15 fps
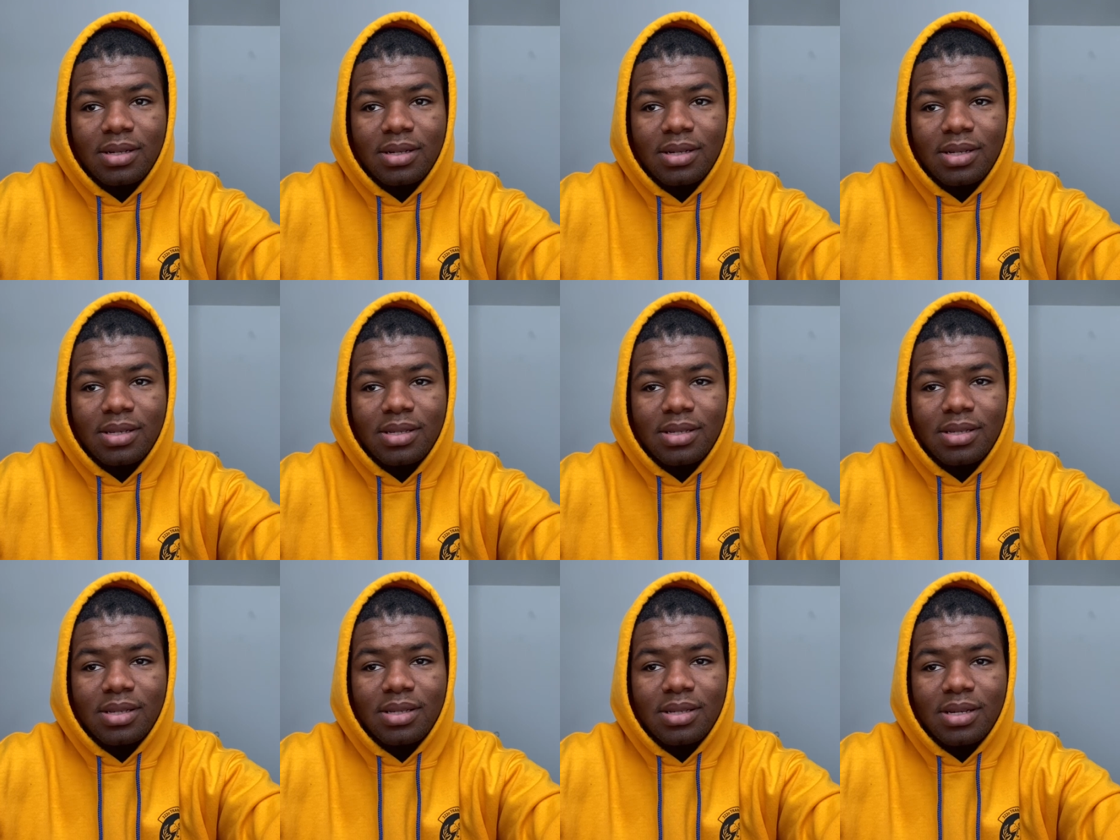this
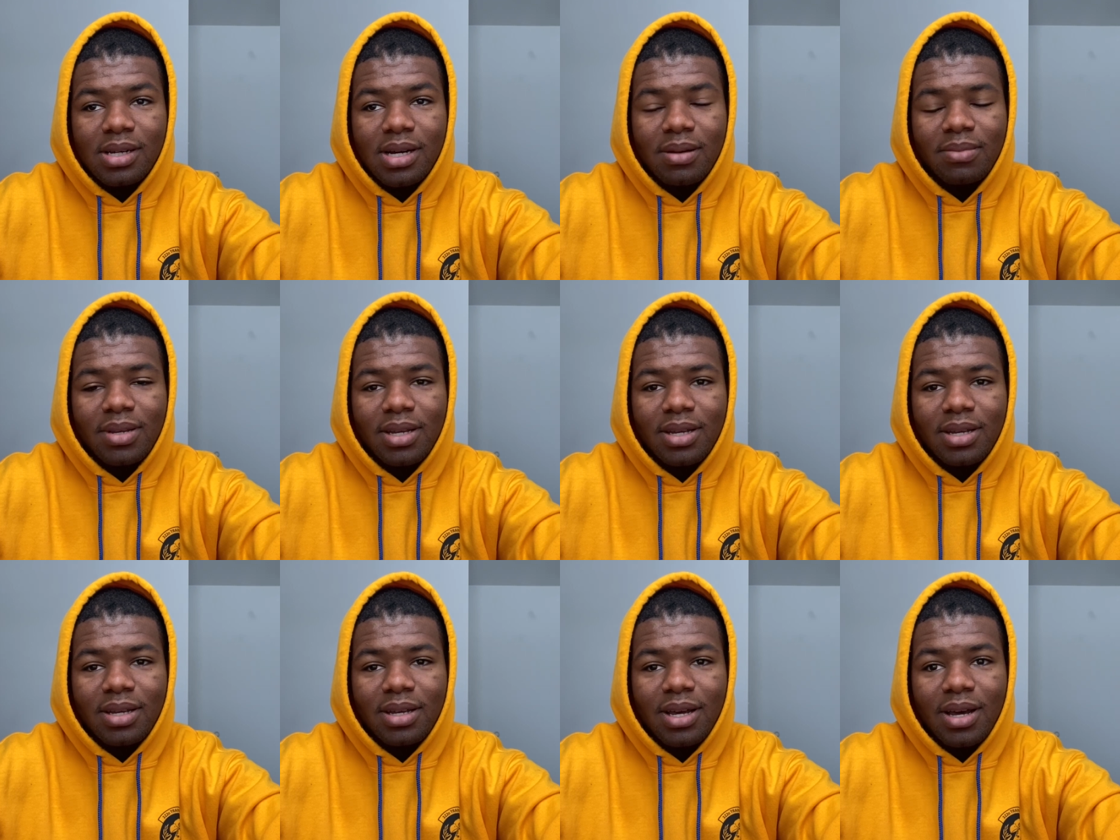is a job
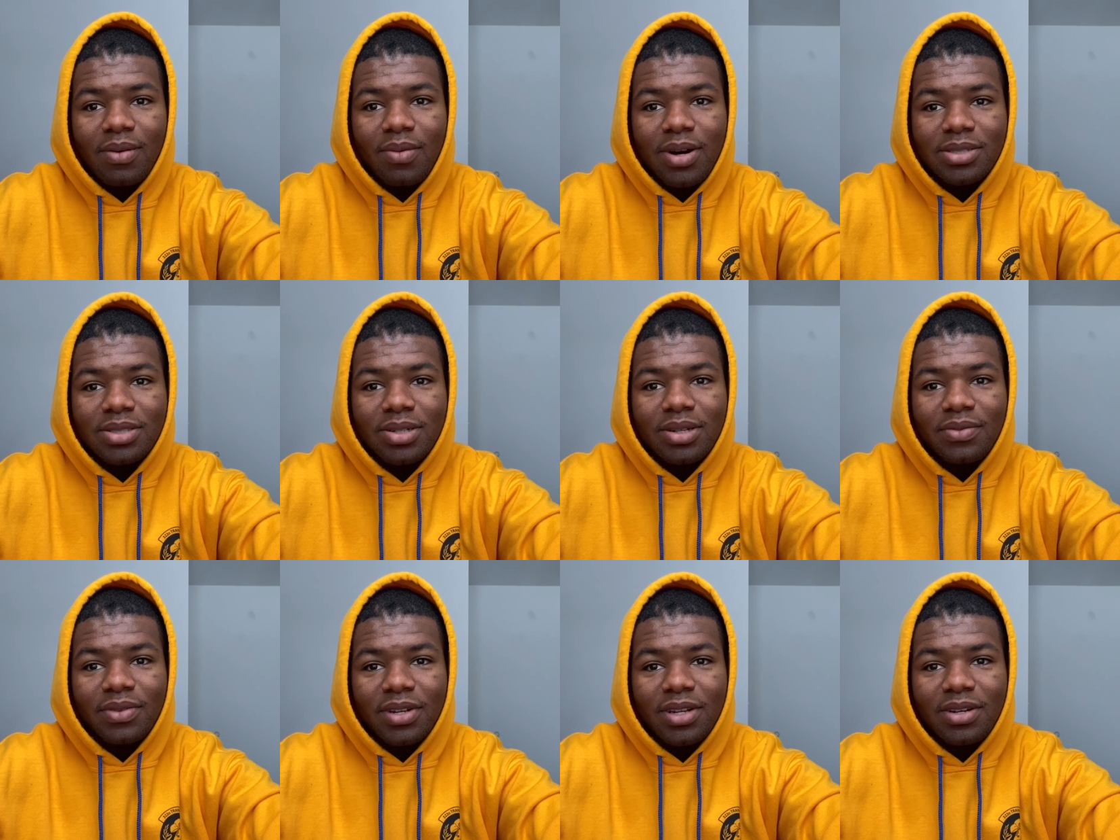that I watched all the
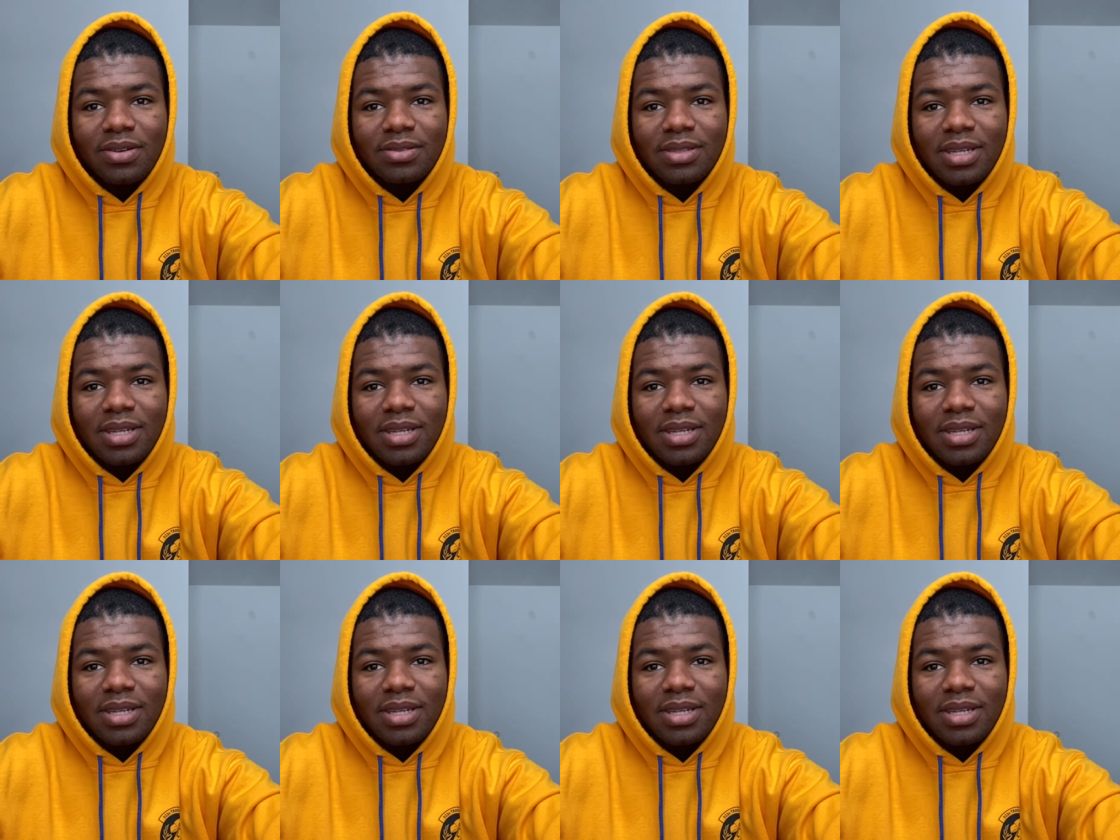videos,